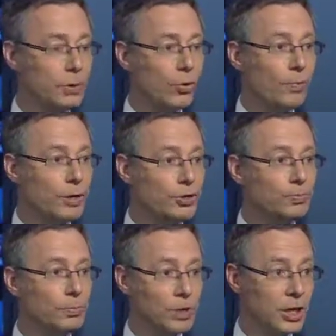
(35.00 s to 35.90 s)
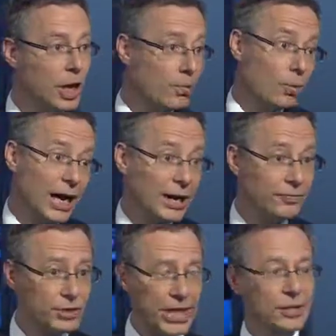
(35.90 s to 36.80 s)
or postwoman will
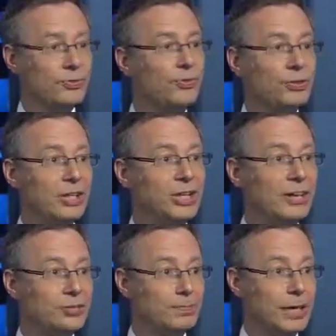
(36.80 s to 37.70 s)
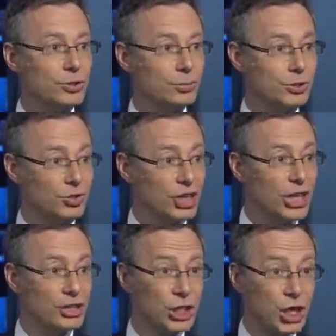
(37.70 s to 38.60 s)
have £10,000 to £15,000 worth of
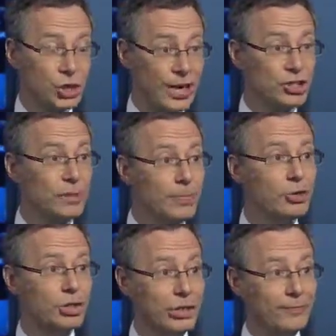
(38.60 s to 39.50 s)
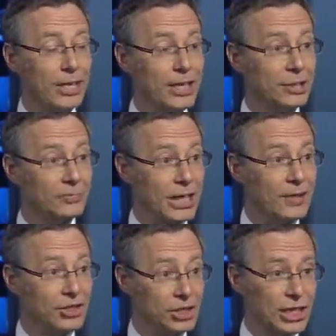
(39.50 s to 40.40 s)
shares, to actually motivate them to
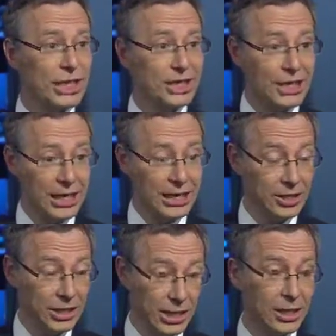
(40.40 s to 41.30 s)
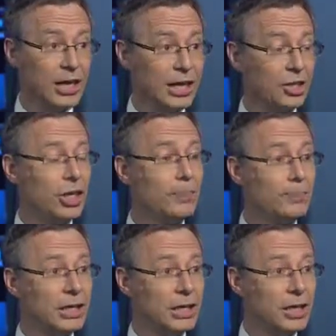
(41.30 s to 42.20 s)
have a stake in the
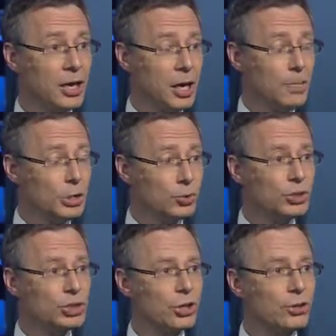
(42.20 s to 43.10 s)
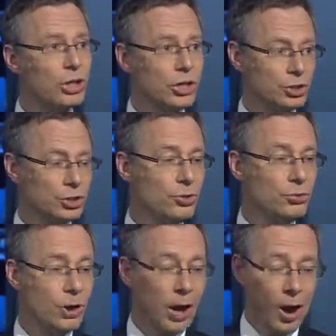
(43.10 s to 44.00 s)
company, but also
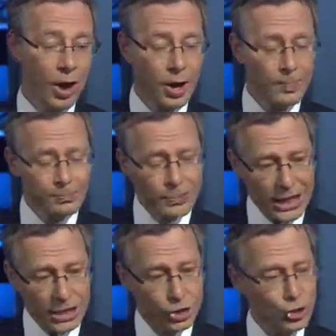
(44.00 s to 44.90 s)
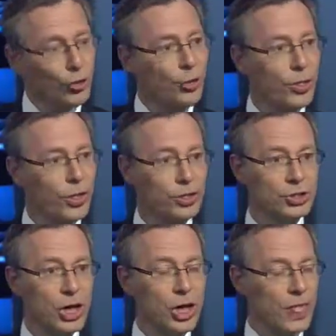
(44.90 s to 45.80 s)
to ensure
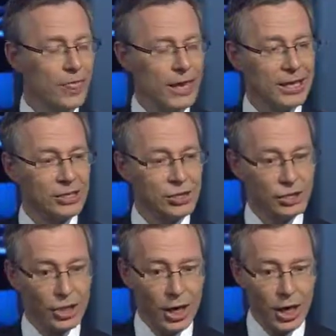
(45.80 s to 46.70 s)
that there's